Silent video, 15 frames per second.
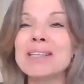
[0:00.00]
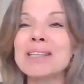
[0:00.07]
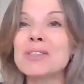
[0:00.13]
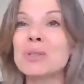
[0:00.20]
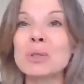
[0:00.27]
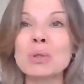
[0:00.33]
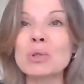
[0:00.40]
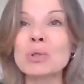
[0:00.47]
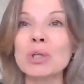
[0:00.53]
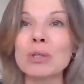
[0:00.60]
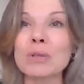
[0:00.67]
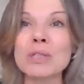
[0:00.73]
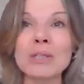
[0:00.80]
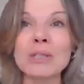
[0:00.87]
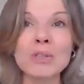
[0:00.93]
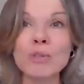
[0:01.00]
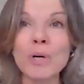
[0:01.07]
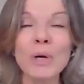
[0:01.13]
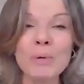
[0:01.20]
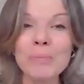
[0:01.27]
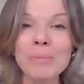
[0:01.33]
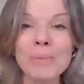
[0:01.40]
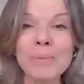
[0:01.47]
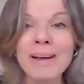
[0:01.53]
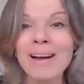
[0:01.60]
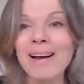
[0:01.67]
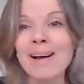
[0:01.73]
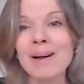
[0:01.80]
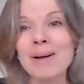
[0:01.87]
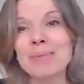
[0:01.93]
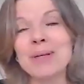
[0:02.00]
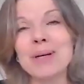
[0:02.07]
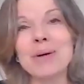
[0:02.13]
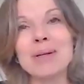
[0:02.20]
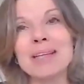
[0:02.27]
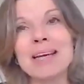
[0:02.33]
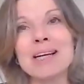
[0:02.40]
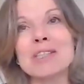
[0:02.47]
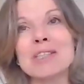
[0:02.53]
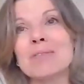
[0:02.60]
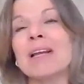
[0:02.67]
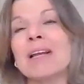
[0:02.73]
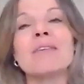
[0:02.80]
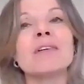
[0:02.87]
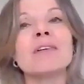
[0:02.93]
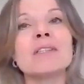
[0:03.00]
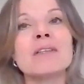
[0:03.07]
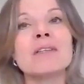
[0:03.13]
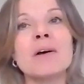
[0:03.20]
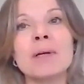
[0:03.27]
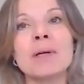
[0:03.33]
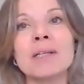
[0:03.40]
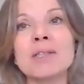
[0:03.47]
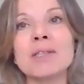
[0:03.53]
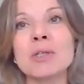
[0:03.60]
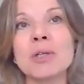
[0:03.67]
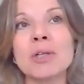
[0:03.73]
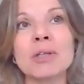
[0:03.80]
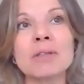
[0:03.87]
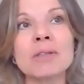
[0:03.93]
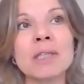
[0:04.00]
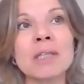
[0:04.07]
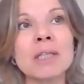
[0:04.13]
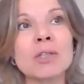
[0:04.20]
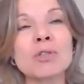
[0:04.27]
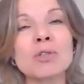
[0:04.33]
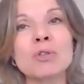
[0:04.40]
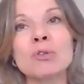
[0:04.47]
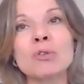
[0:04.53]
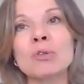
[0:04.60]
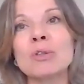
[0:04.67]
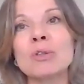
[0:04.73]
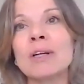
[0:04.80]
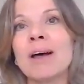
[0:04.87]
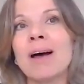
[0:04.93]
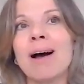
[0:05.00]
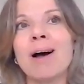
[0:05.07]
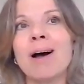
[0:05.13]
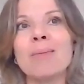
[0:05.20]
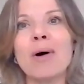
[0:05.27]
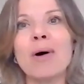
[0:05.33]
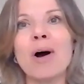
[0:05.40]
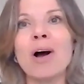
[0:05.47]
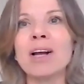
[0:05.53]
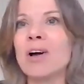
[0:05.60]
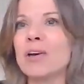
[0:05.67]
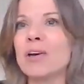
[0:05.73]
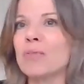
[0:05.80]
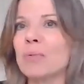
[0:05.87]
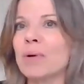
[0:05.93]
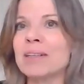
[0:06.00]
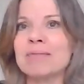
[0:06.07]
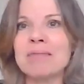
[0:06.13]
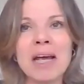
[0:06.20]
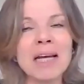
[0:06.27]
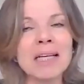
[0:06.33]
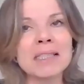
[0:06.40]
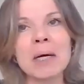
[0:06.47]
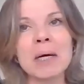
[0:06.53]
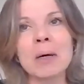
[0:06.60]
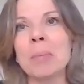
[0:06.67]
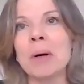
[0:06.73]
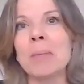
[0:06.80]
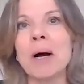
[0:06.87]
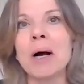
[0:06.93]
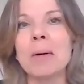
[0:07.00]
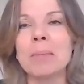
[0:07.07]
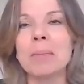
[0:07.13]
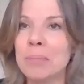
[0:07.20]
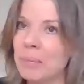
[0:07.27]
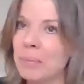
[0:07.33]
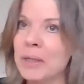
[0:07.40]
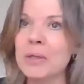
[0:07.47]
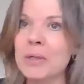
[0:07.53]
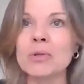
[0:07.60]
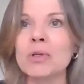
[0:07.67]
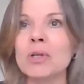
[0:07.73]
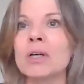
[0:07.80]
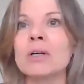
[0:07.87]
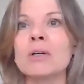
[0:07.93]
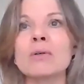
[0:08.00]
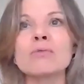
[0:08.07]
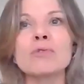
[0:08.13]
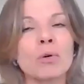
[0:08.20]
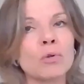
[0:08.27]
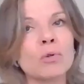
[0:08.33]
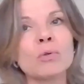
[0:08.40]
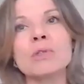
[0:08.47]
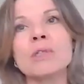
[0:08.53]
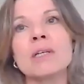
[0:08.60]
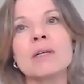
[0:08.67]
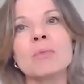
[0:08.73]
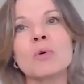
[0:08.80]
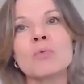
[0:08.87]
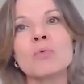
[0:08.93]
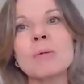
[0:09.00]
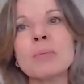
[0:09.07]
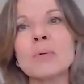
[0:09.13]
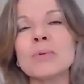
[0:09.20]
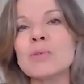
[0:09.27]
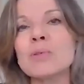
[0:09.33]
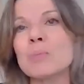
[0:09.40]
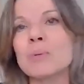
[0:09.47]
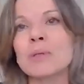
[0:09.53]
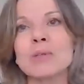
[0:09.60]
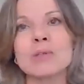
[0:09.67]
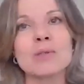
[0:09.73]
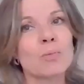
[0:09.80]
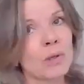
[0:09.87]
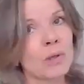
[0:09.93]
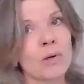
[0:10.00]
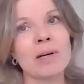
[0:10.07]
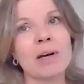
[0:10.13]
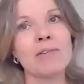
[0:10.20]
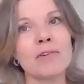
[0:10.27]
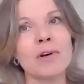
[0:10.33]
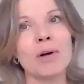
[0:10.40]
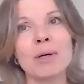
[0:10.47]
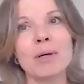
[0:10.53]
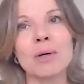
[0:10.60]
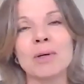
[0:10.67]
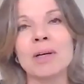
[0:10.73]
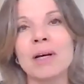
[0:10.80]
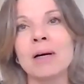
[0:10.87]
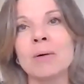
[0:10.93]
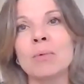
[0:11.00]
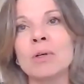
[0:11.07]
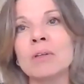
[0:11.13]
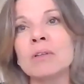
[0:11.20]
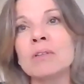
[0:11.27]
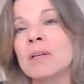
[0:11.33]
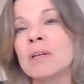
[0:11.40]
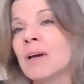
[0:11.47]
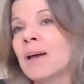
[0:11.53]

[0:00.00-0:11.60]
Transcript: into good girl syndrome. At the age of 11, as I went into senior school, I kind of went head down, bum up, be a good girl, don't cause any more ripples because we got enough going on in our world.